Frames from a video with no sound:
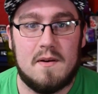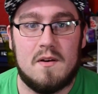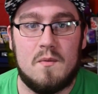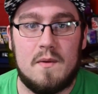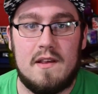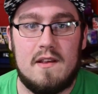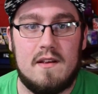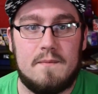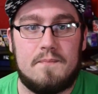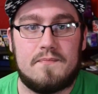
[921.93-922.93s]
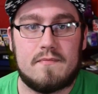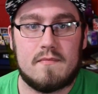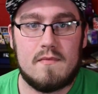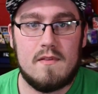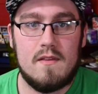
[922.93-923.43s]
We
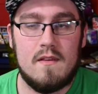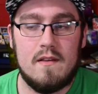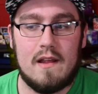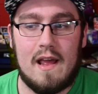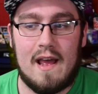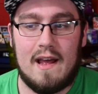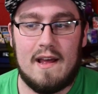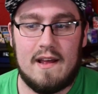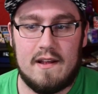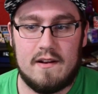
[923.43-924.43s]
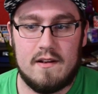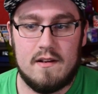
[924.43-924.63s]
had